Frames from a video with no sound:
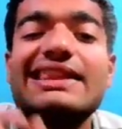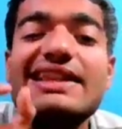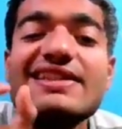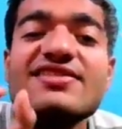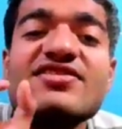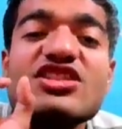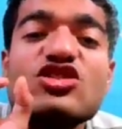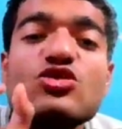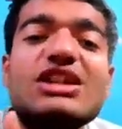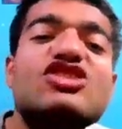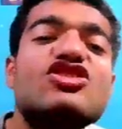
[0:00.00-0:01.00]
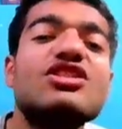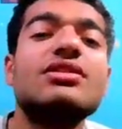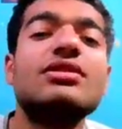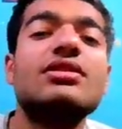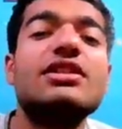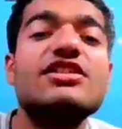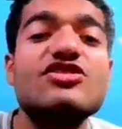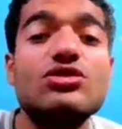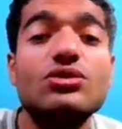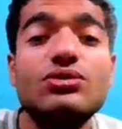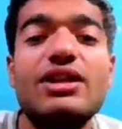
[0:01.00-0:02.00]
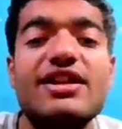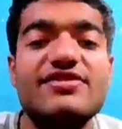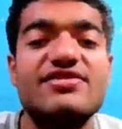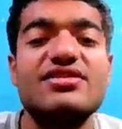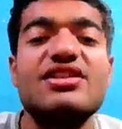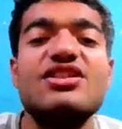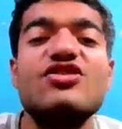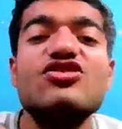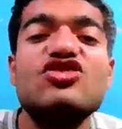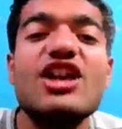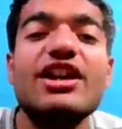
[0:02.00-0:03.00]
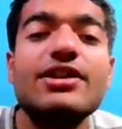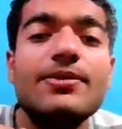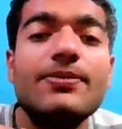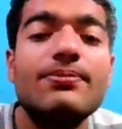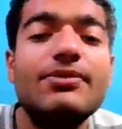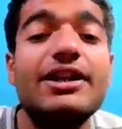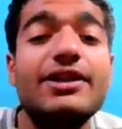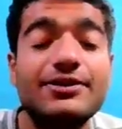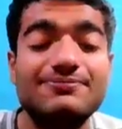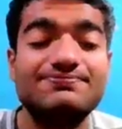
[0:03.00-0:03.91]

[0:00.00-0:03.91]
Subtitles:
This situation is known as checkmate.